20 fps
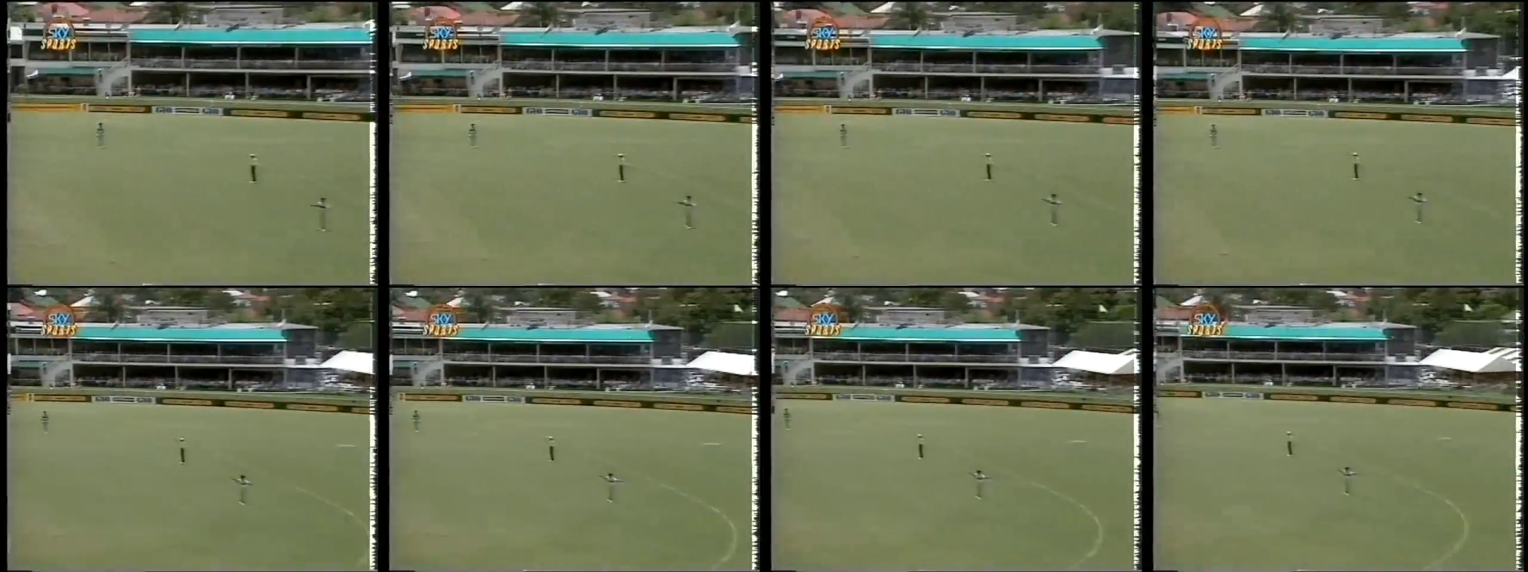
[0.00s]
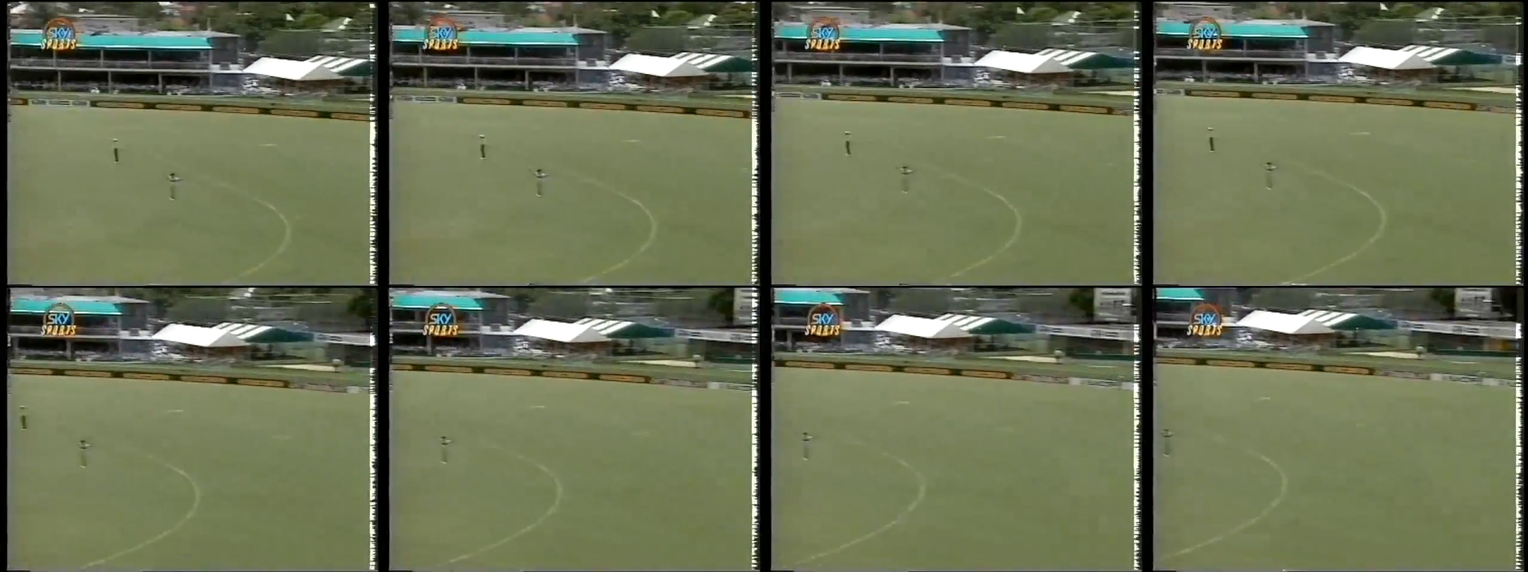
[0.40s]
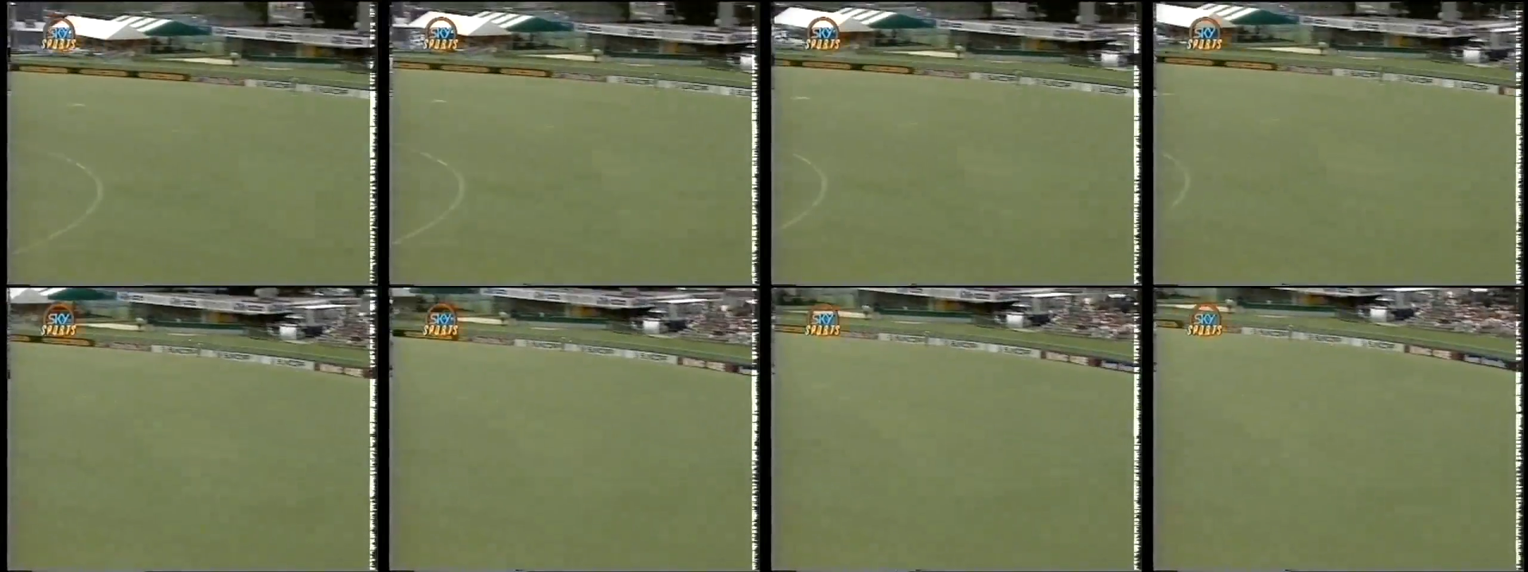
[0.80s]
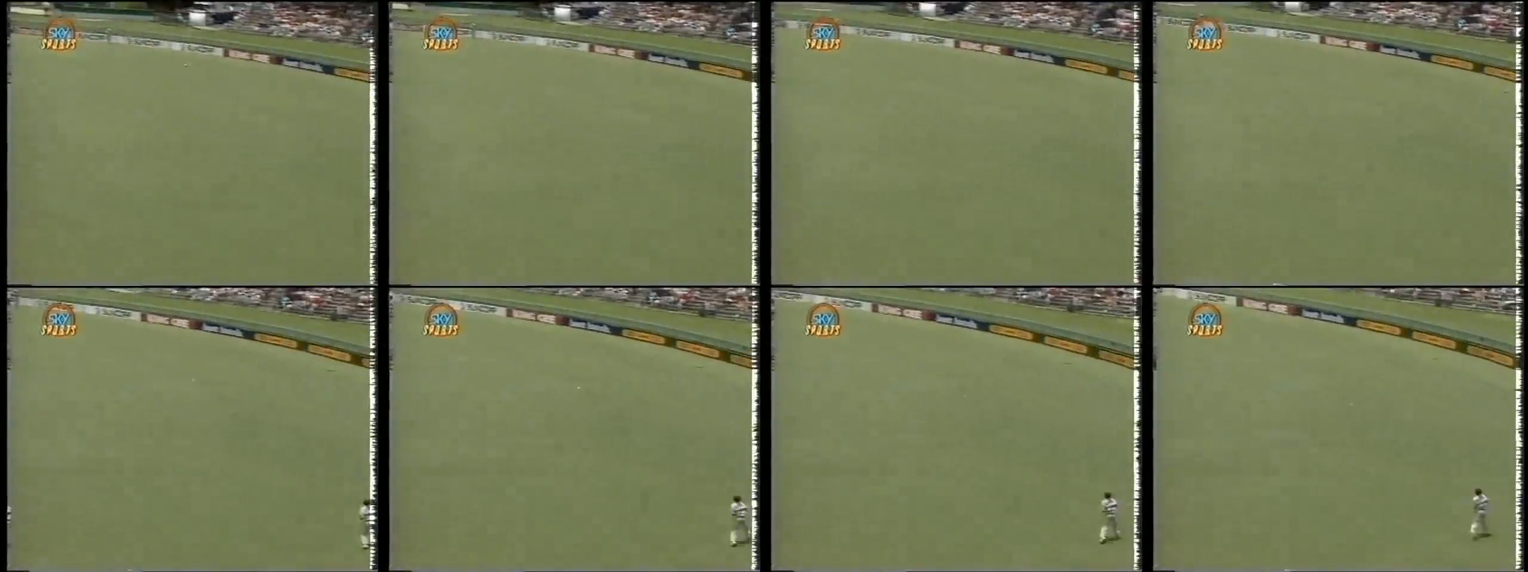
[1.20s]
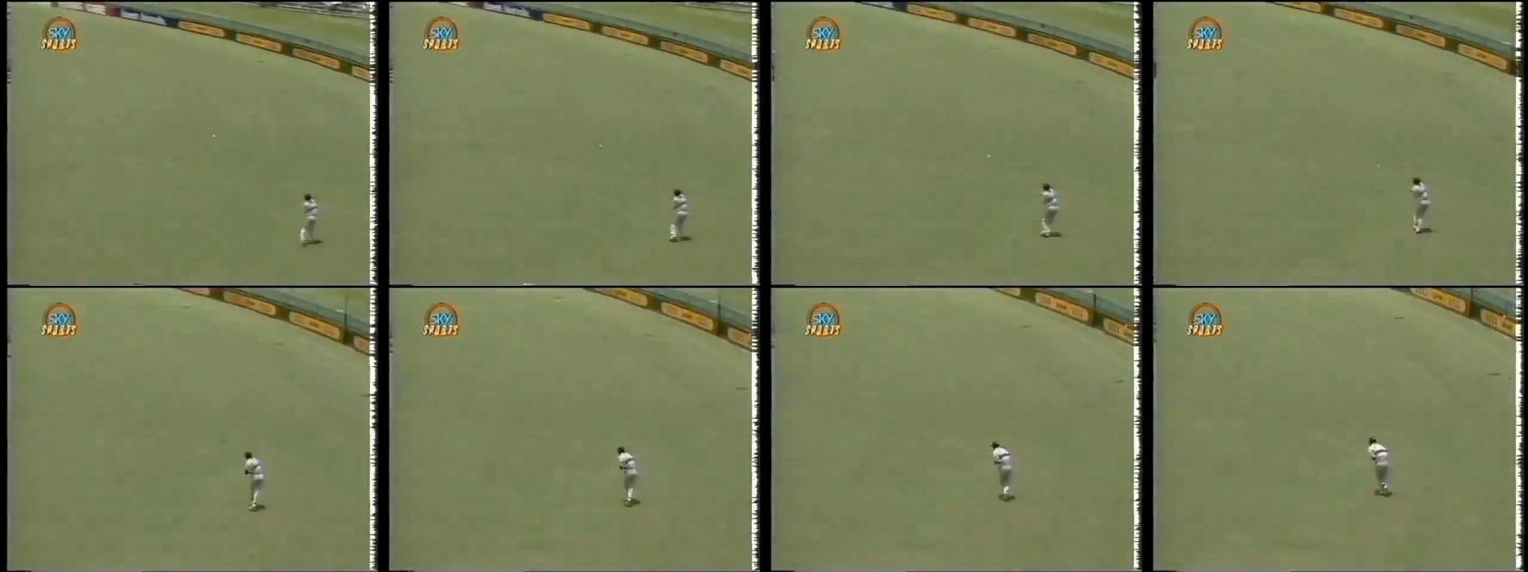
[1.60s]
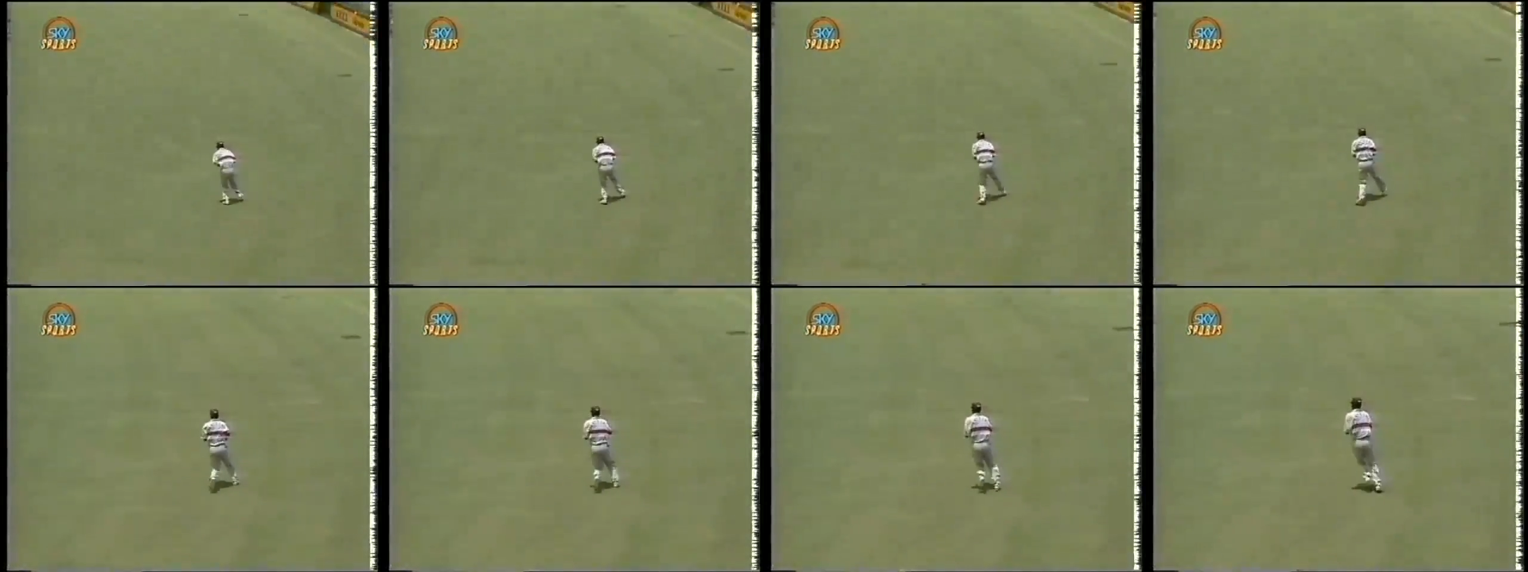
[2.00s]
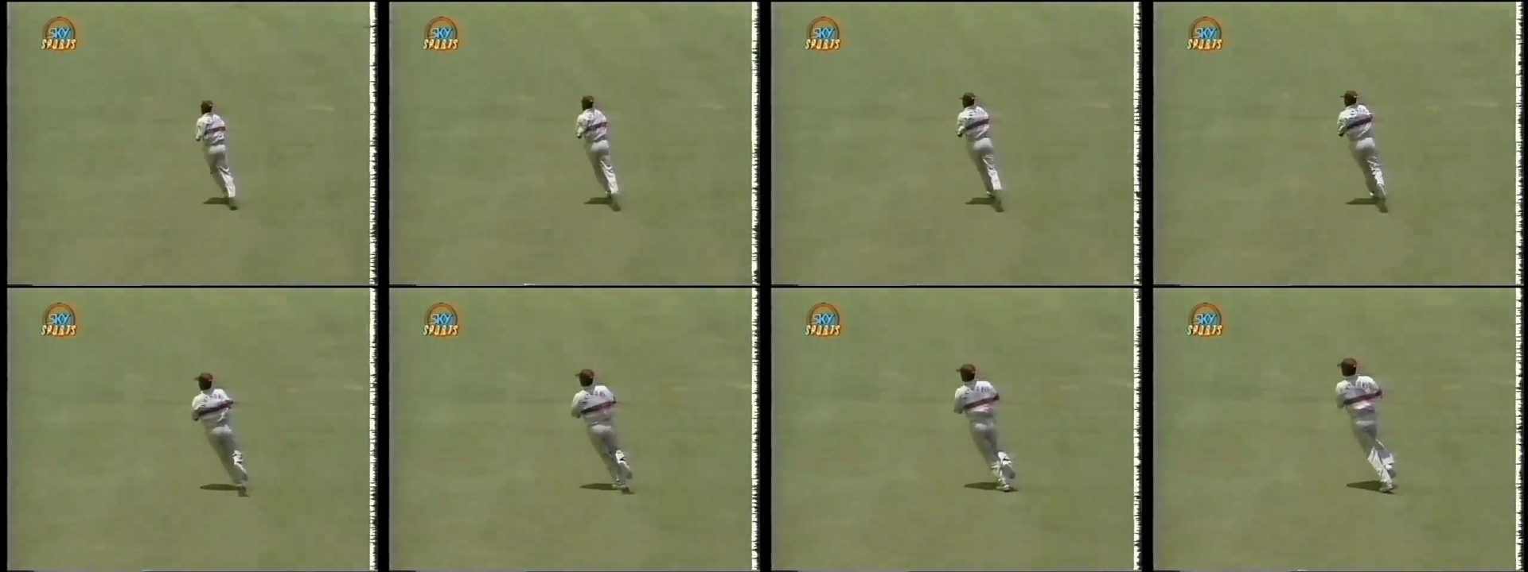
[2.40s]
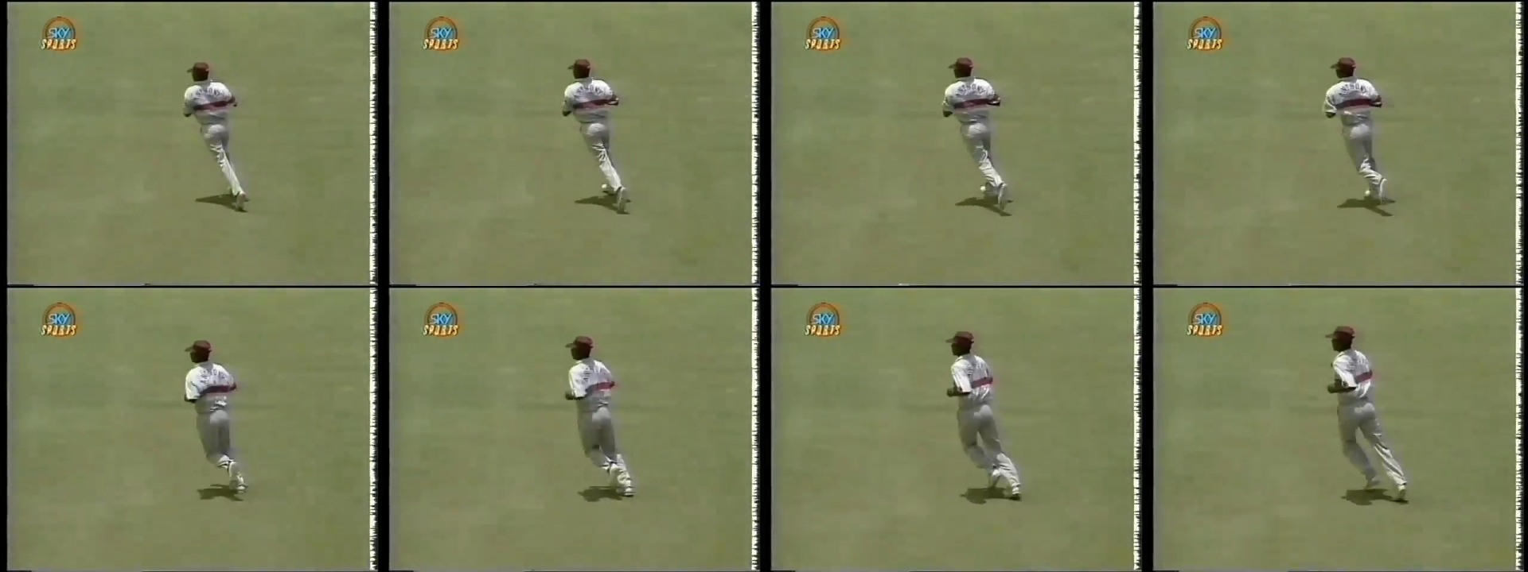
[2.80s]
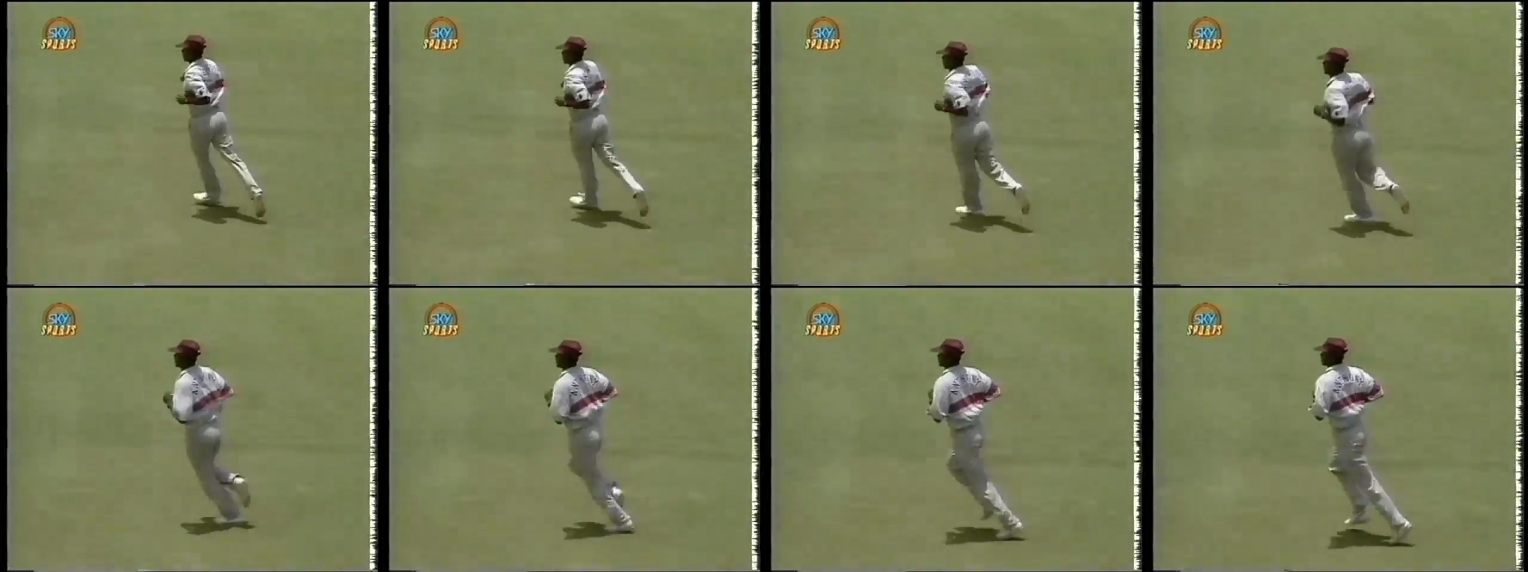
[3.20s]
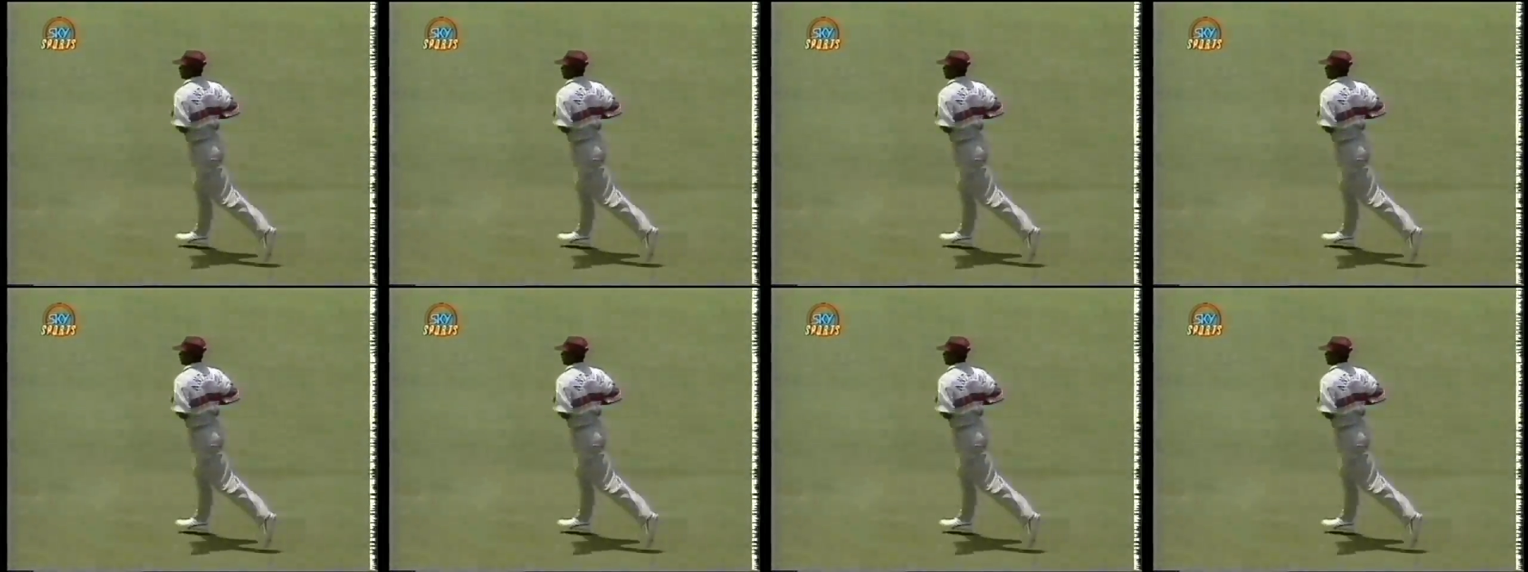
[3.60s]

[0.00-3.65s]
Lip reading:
No face is visible, so there are no lips to read.